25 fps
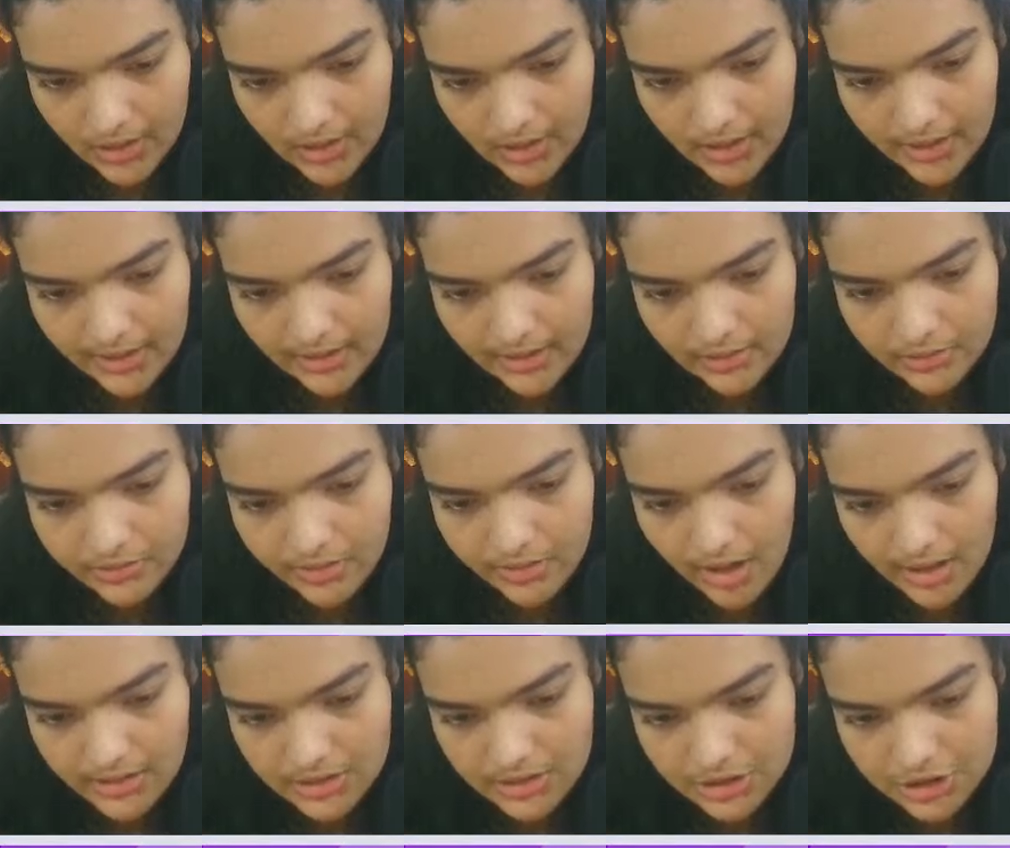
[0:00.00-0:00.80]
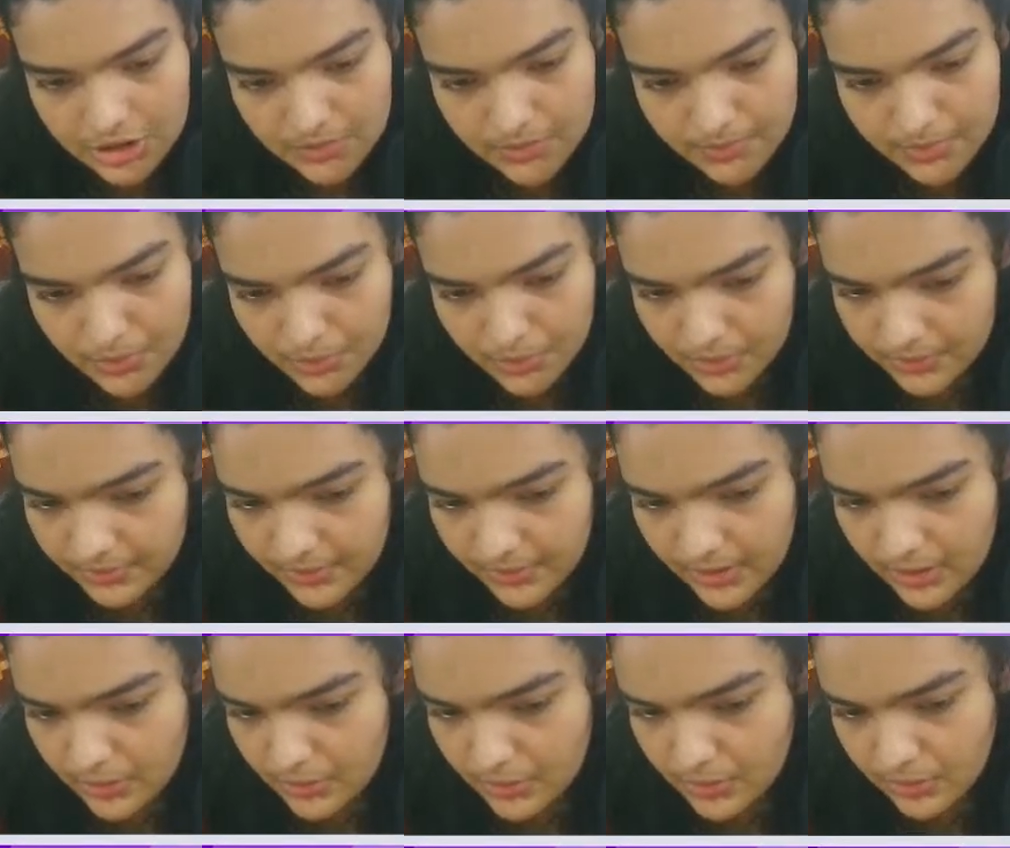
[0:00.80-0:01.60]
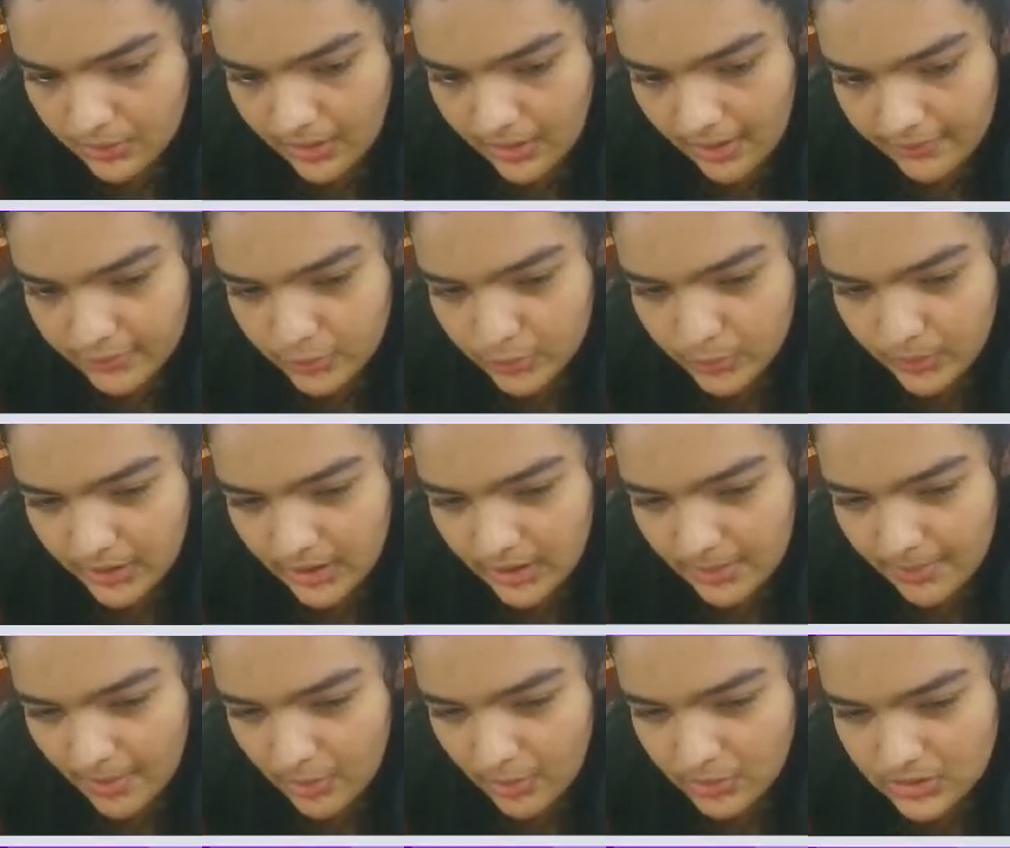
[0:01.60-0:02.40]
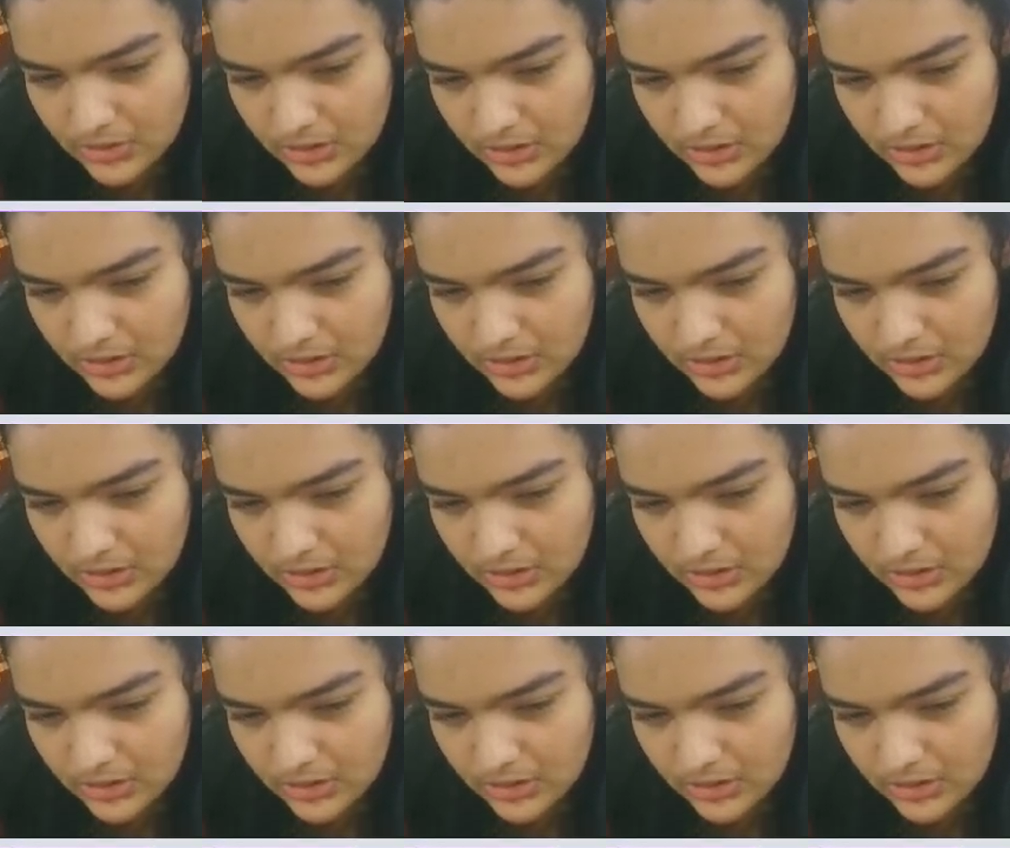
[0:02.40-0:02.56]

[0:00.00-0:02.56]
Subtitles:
It'll transition beautifully. You don't have to worry about